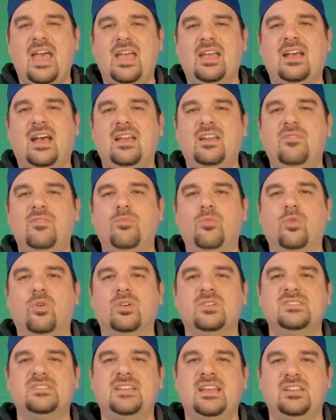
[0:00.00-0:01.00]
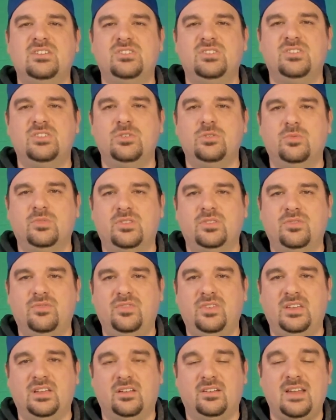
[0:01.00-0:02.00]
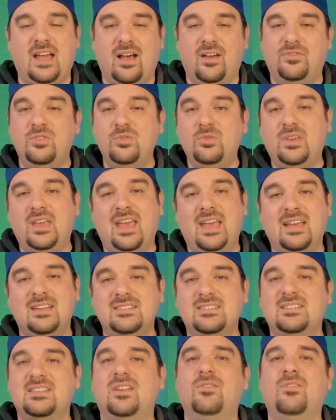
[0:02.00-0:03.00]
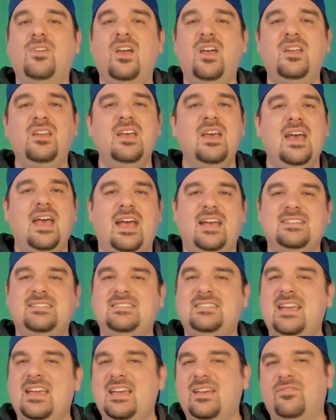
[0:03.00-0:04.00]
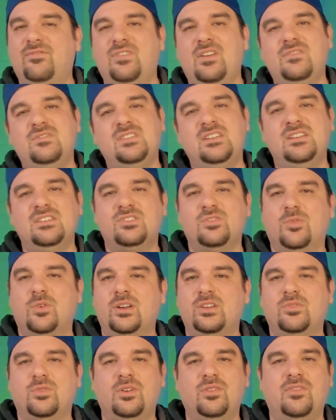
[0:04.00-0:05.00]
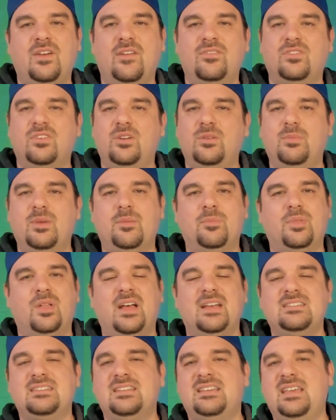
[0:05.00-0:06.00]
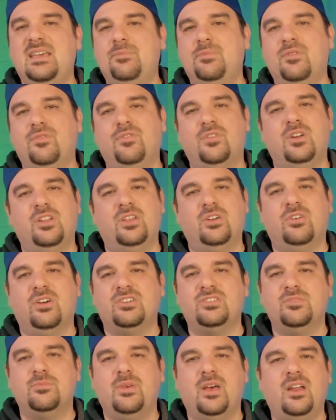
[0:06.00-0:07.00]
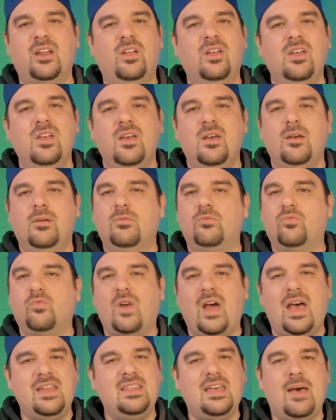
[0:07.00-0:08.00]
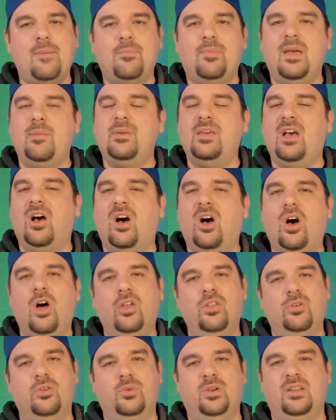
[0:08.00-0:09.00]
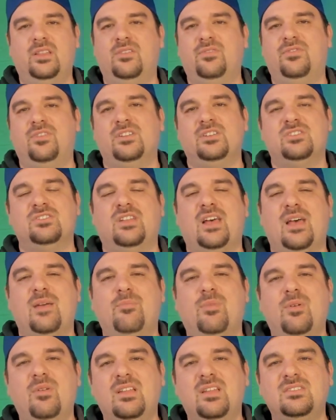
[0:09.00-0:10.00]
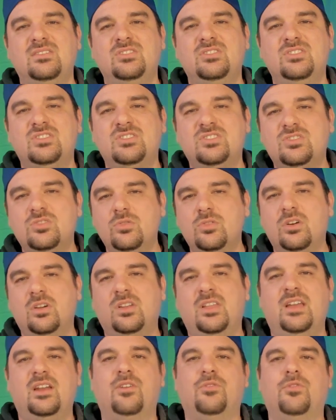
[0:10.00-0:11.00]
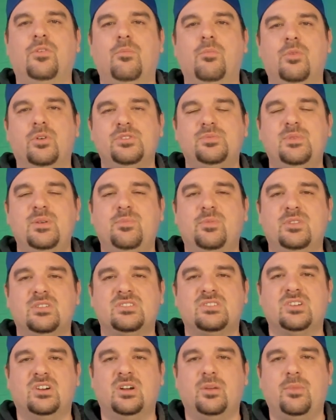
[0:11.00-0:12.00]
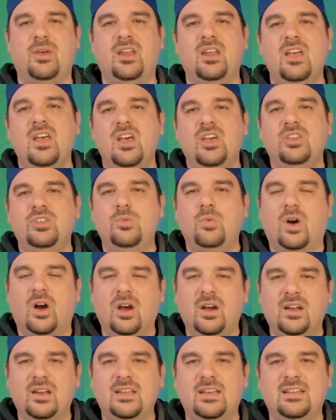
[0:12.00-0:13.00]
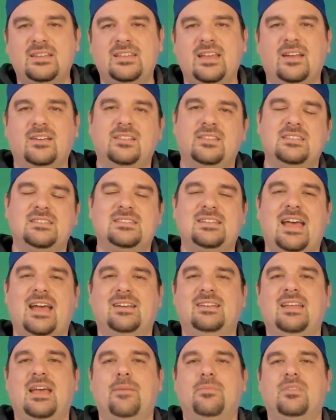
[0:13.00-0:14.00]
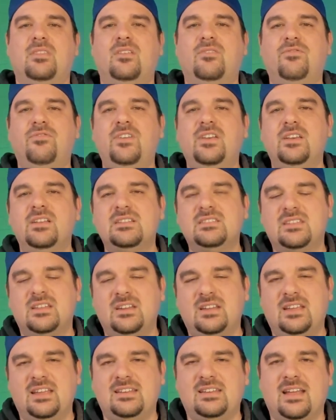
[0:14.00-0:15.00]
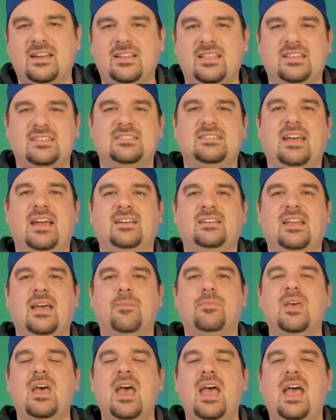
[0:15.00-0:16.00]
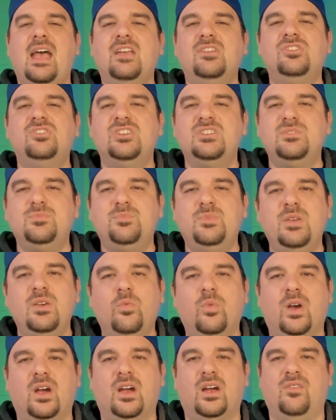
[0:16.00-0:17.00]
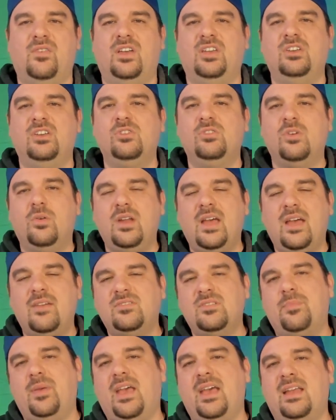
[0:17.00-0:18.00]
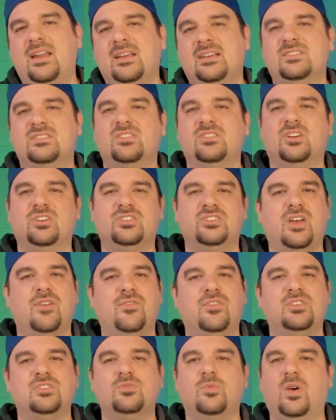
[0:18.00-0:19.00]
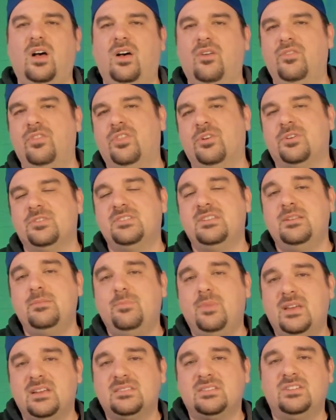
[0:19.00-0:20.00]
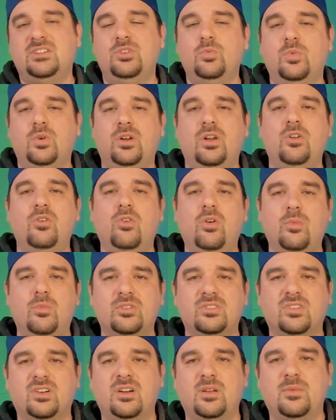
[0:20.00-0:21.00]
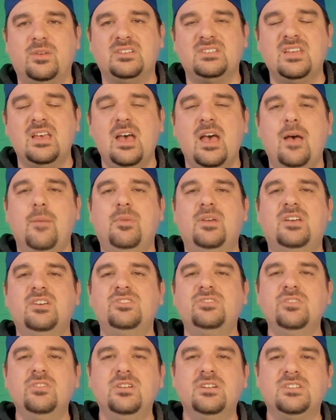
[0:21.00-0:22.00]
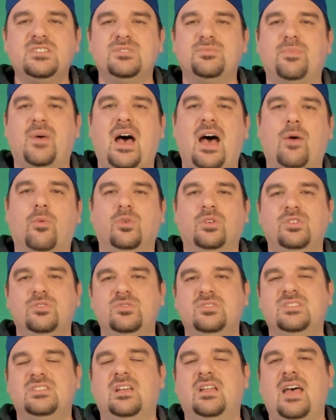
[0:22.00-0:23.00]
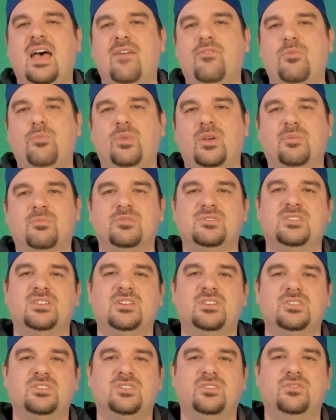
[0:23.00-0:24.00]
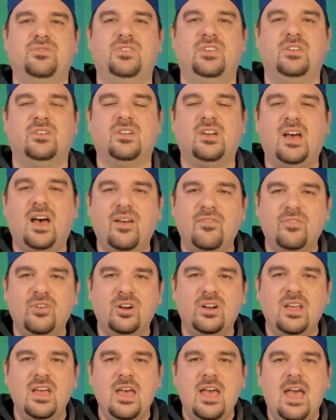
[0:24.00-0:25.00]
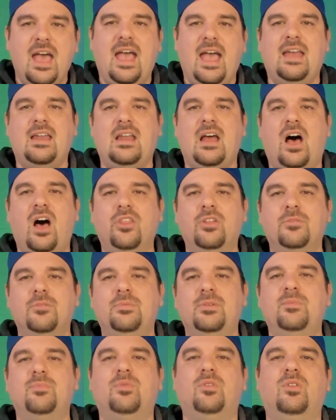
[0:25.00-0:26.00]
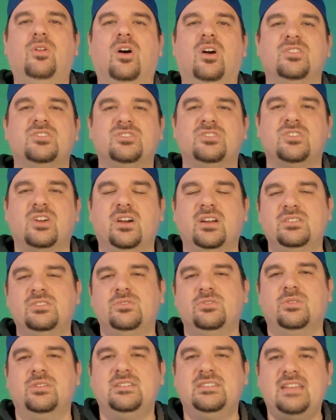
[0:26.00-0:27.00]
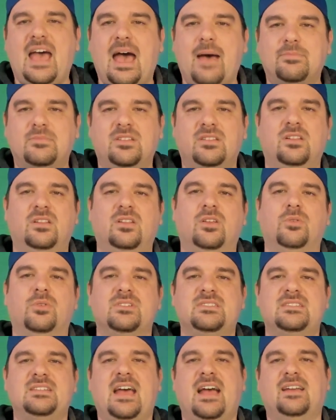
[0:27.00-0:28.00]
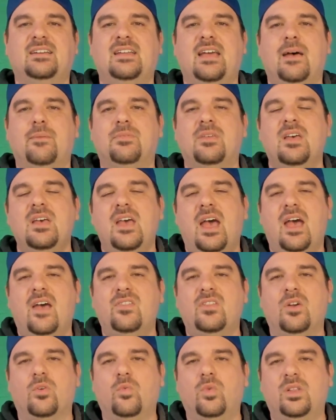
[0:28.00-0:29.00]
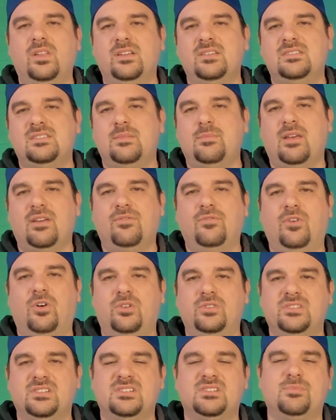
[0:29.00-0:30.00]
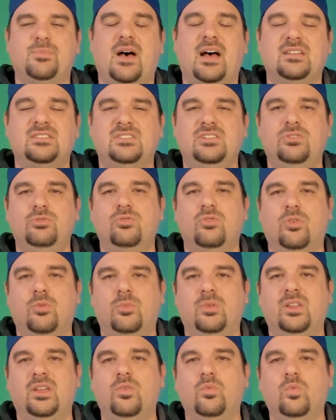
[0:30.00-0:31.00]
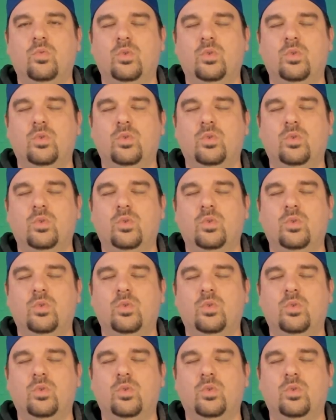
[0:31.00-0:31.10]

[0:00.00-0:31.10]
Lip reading: and kind of more stay in tune with the field. Now, if you can sunrun and stay at 15, 20, 25, 30 big blinds and keep your foot on the aggression pedal, ride that baby all the way to the finish line. But sooner or later, for most people in this tournament, you are going to get down to the stack depth. The field is going to get down to that stack depth, and just be aware of it. You don't have to panic and start shoving 12 and 13 bigs like you would in normal tournaments, because you're in a spot where you still have a big percentage of the field covered, and other people are starting to adapt to the lower stack depth, and they're willing to make folds in spots that you normally